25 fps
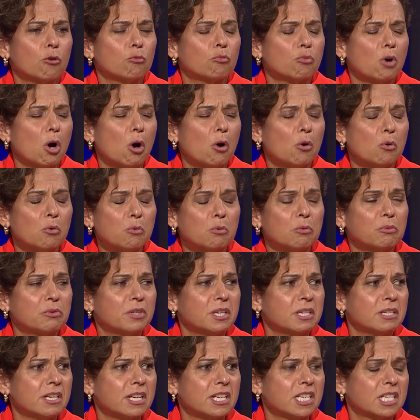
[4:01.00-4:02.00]
a role
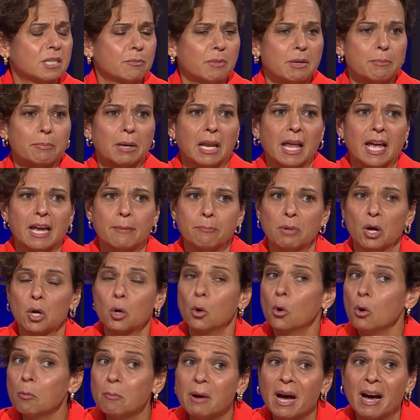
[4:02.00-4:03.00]
that needs to be played by
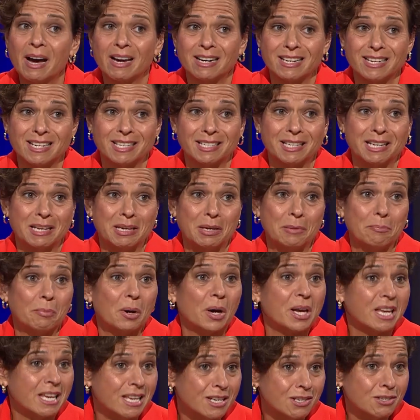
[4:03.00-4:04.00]
all parties here,
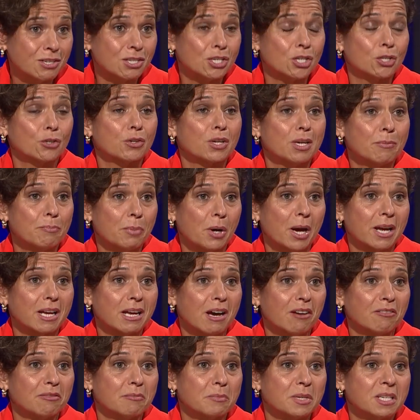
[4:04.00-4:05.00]
by industry, by
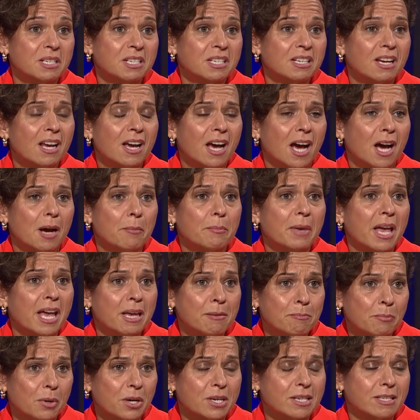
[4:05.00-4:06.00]
government,
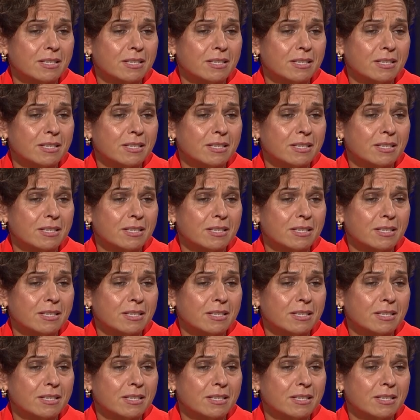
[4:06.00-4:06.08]
and by